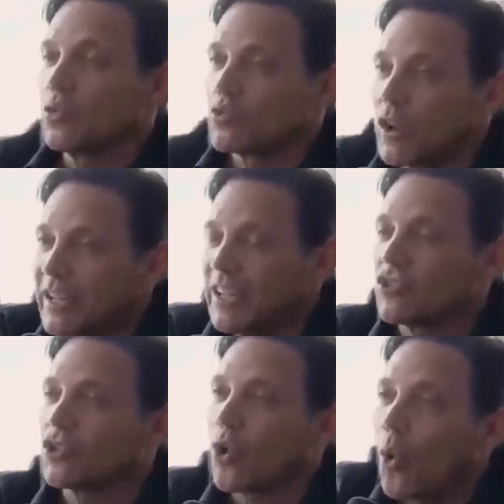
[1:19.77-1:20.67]
to run
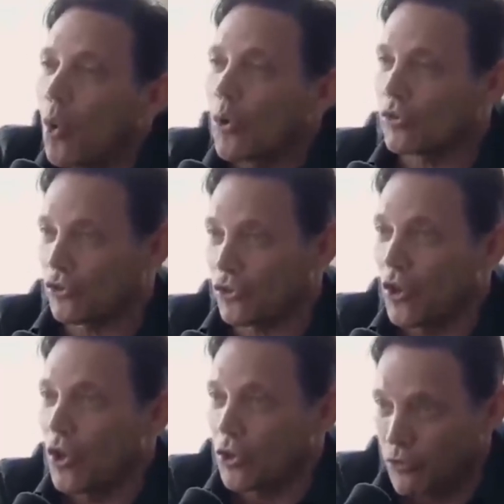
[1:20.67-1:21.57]
its
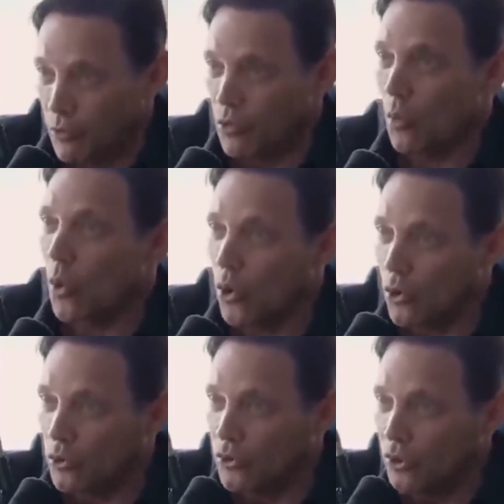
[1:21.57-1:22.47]
course through the
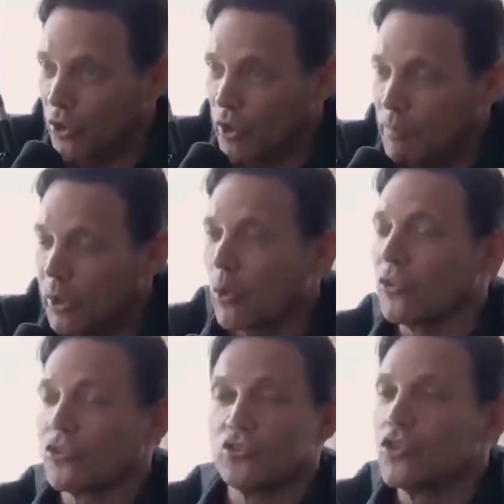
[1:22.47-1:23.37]
world
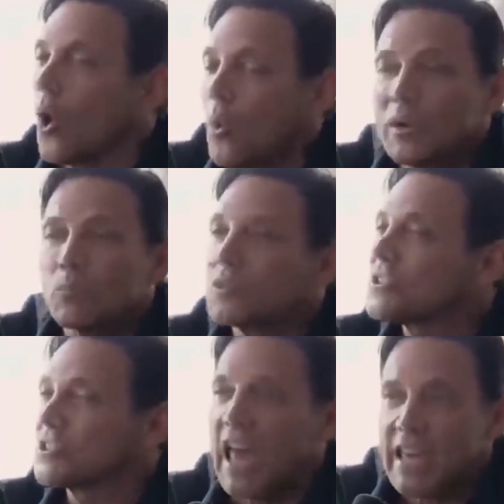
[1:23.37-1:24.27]
because no one
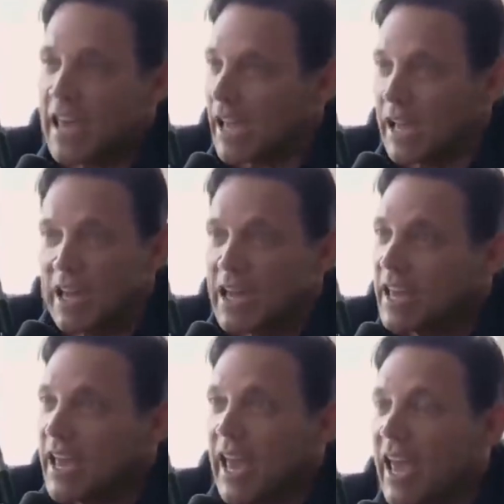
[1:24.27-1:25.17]
was saying,
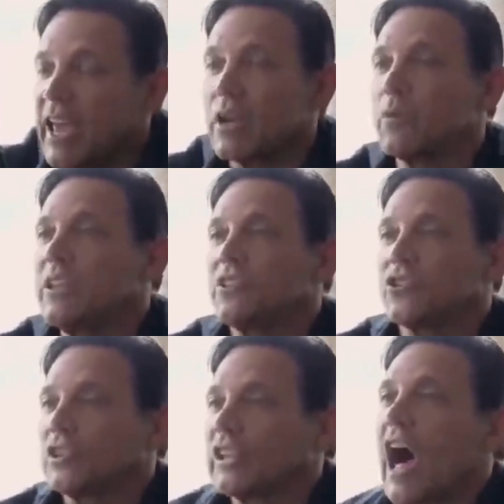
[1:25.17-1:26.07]
hey, we need
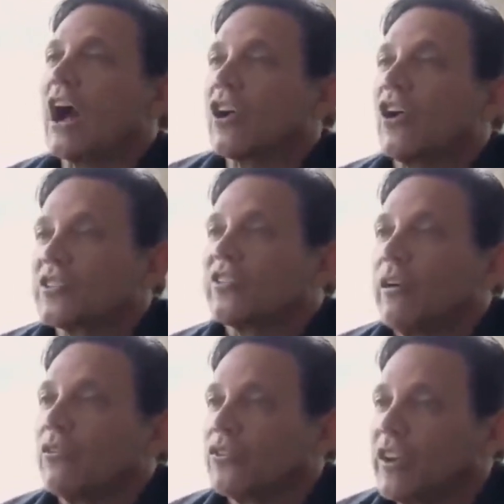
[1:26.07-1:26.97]
to lock
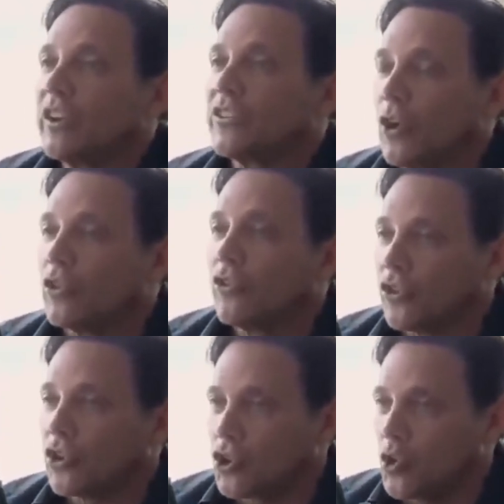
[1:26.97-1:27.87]
ourselves in until there's
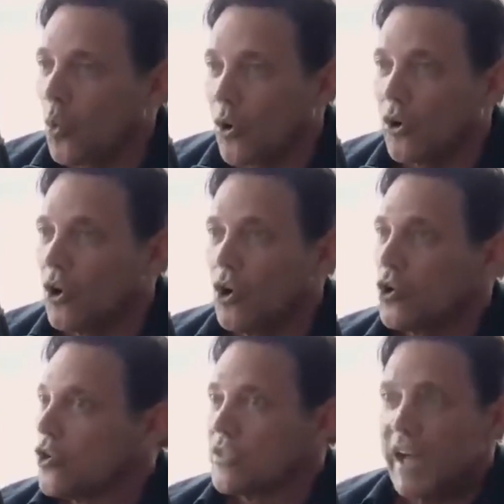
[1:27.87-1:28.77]
a cure.
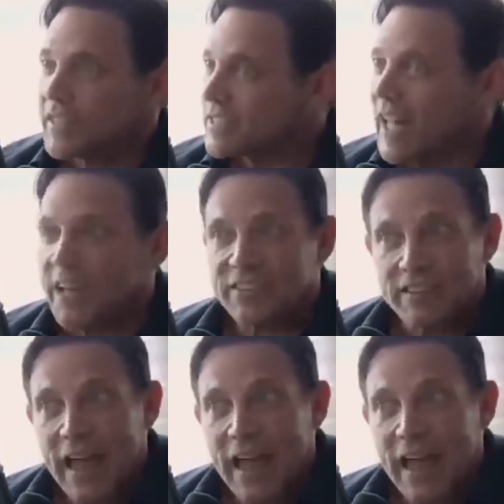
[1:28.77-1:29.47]
That's not the